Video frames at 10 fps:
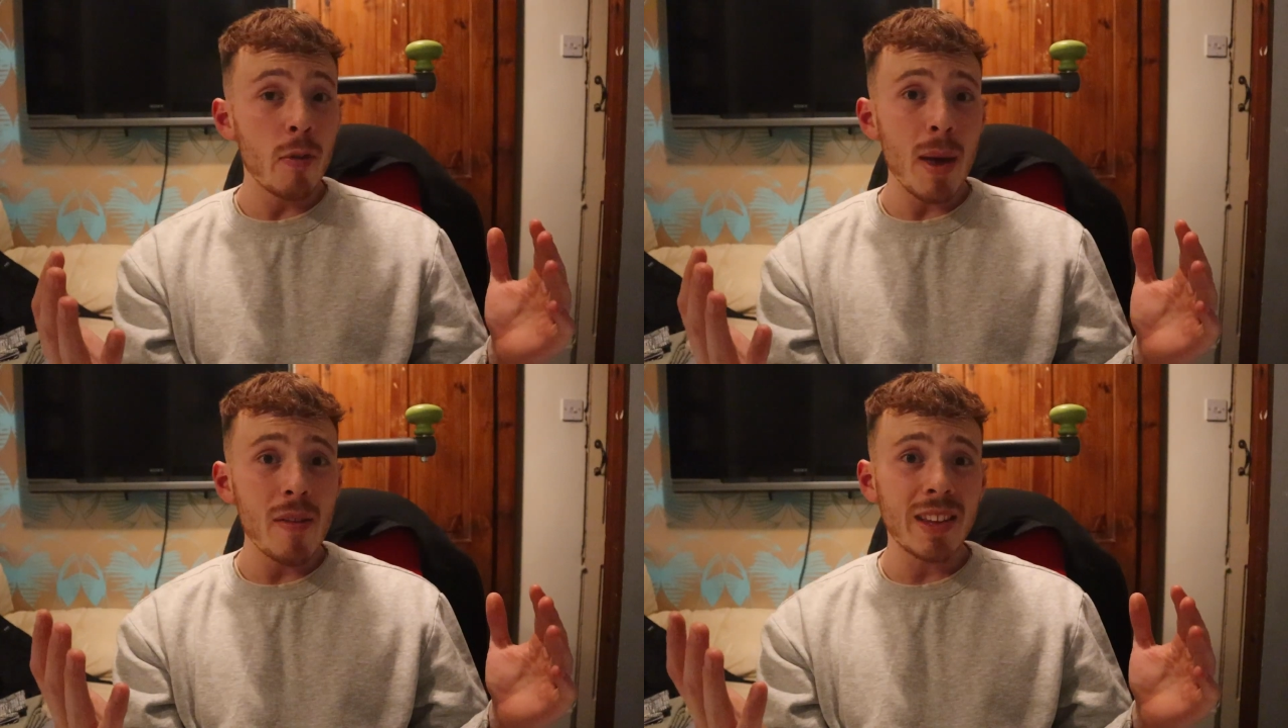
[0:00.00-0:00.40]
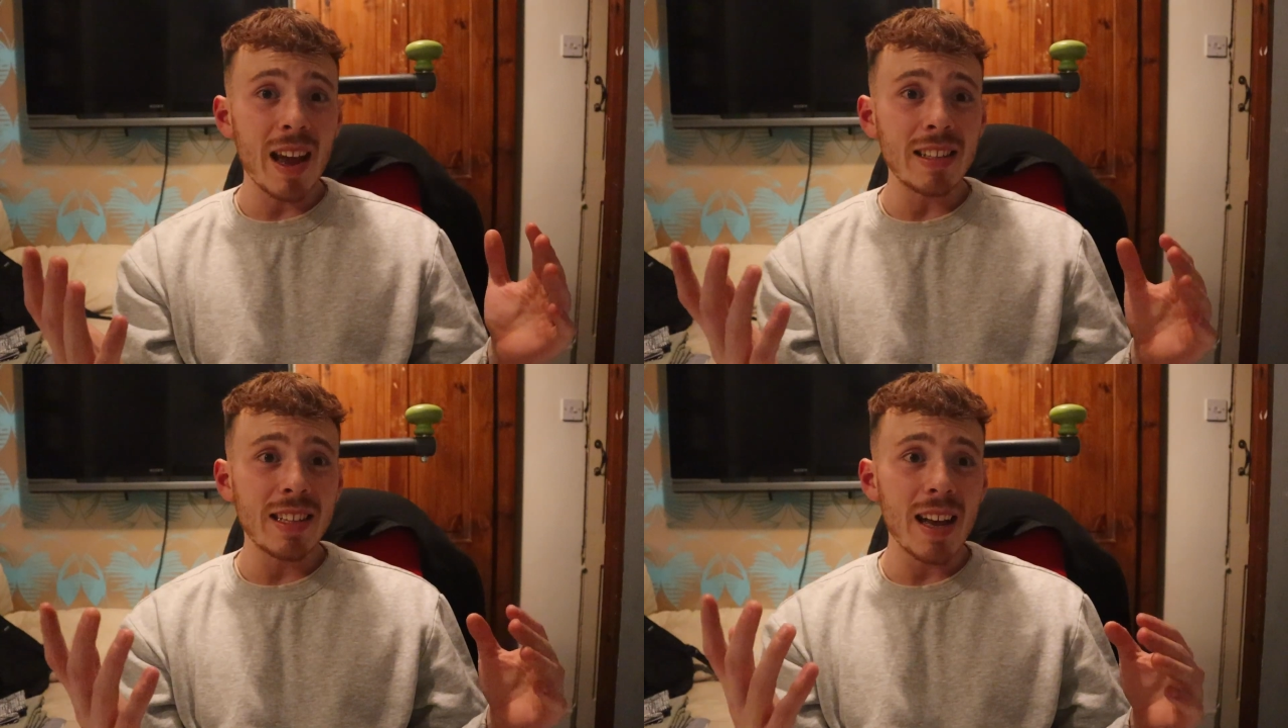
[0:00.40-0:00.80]
Give you a bit of a
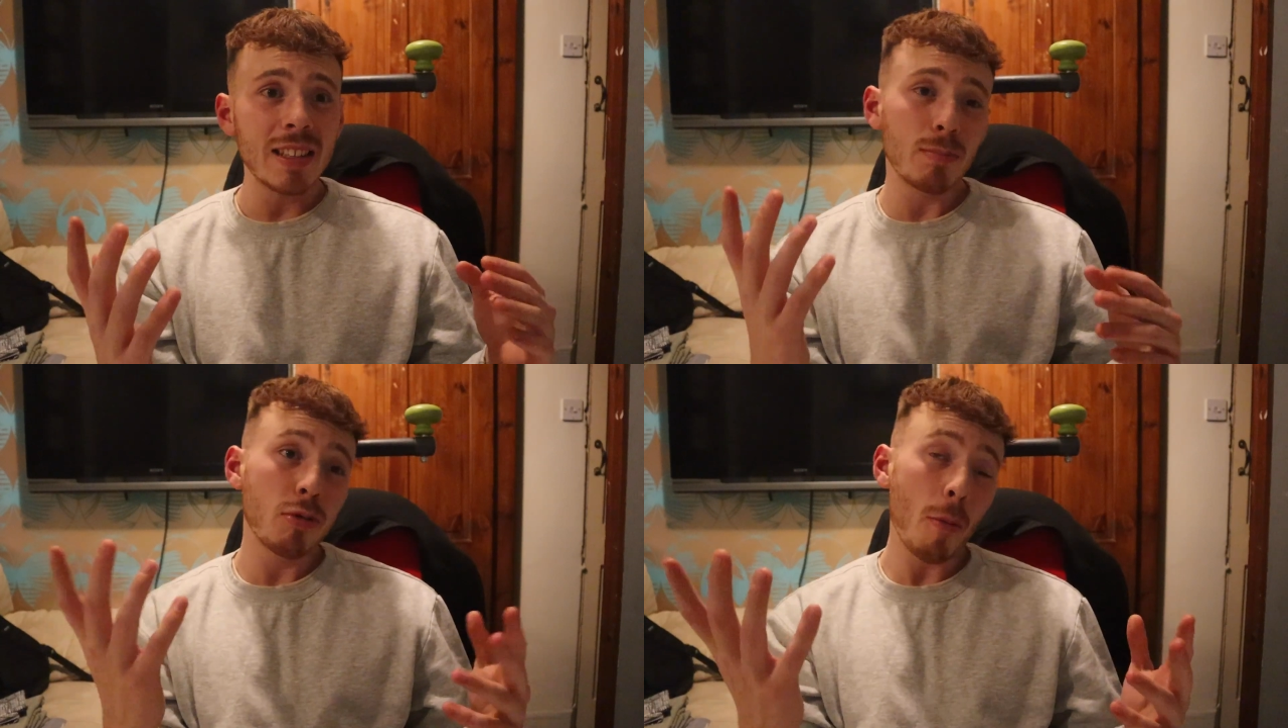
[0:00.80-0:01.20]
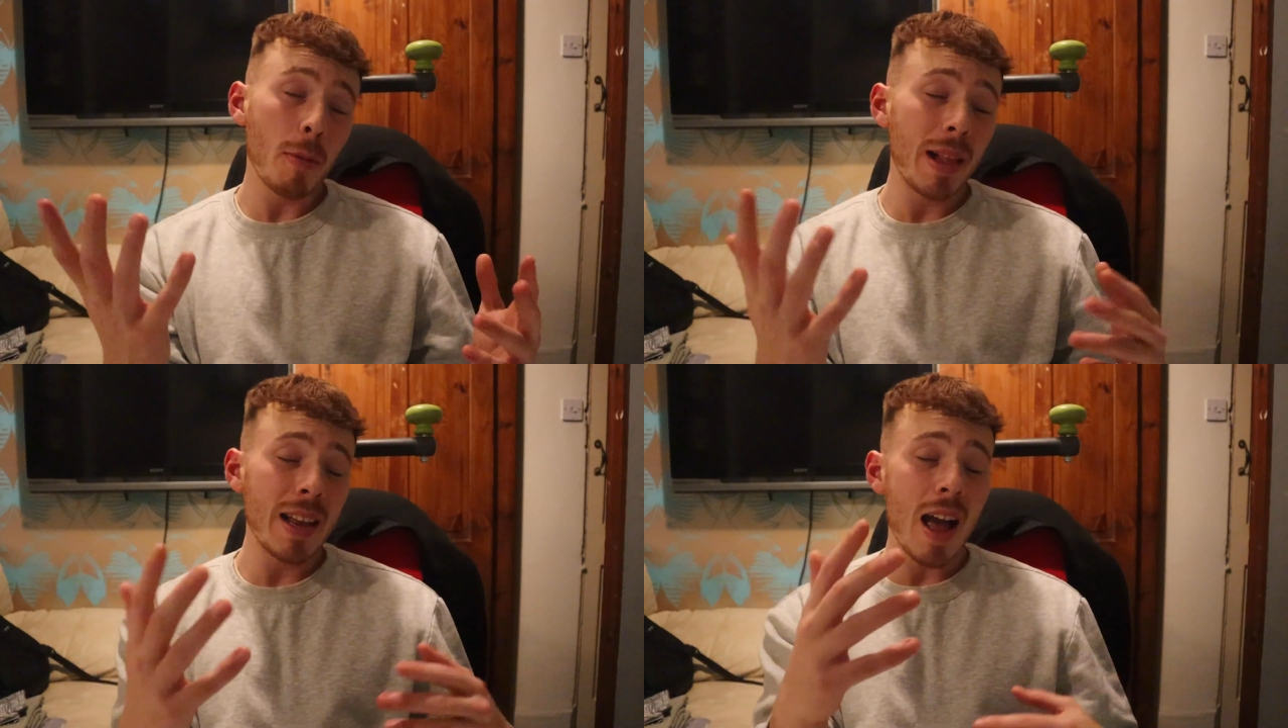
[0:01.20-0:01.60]
taste test
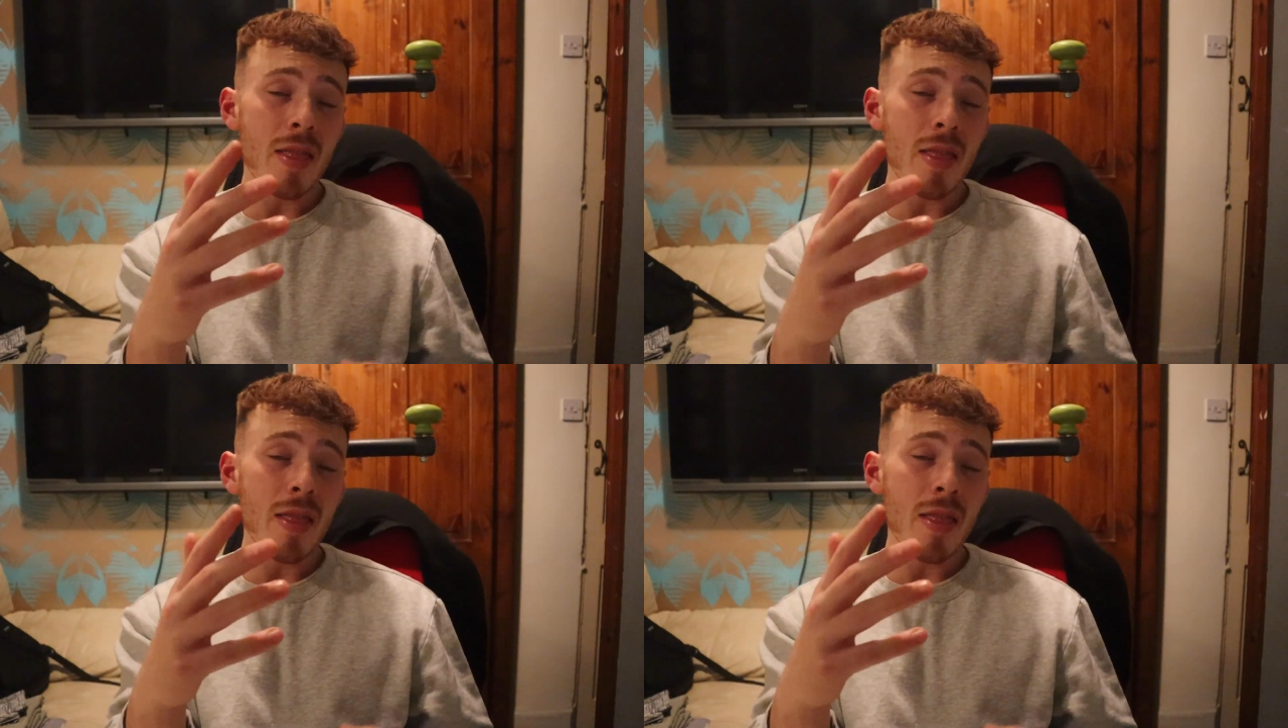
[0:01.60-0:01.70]
probably,